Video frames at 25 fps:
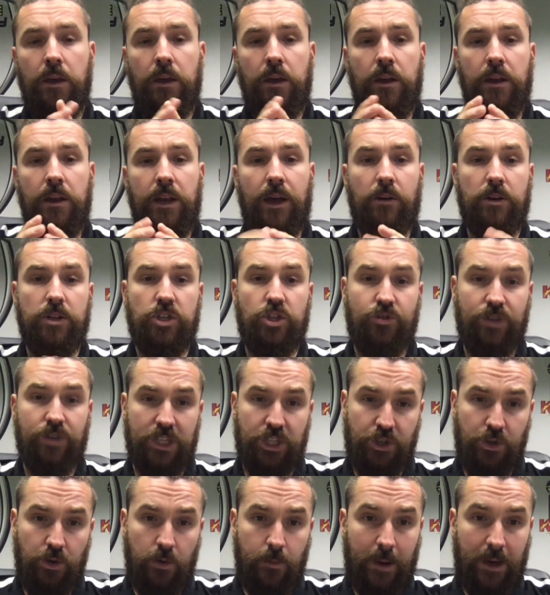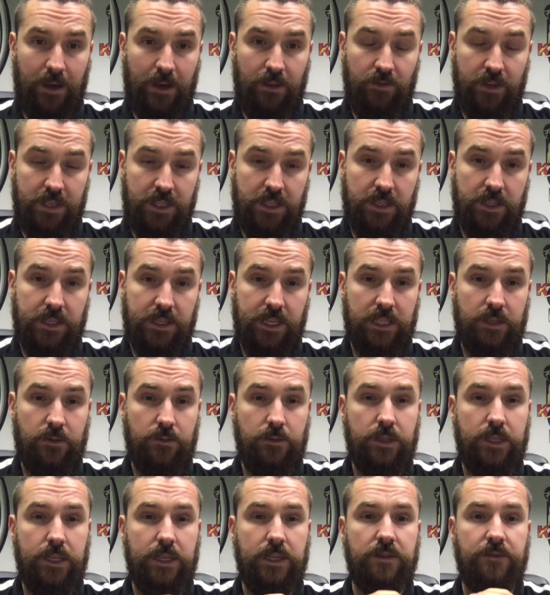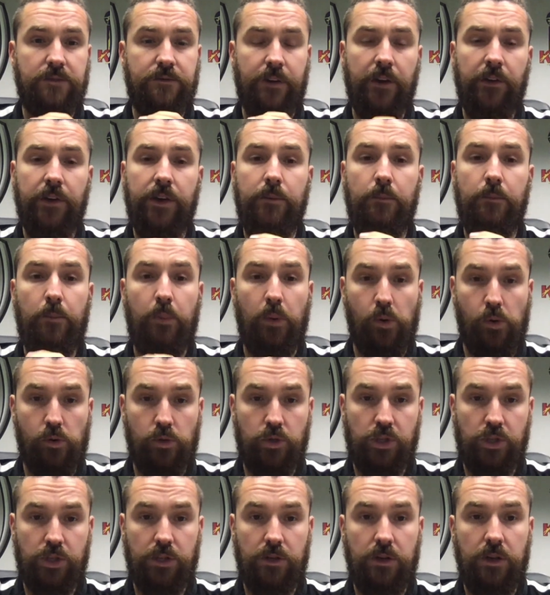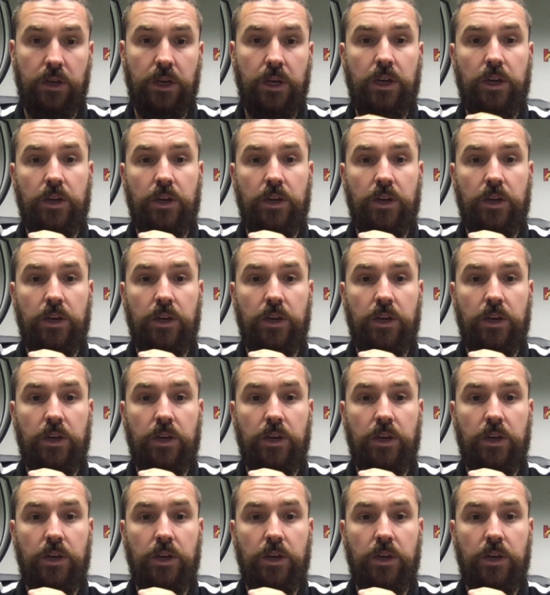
Now I stressed to you about the risk assessments. It is very important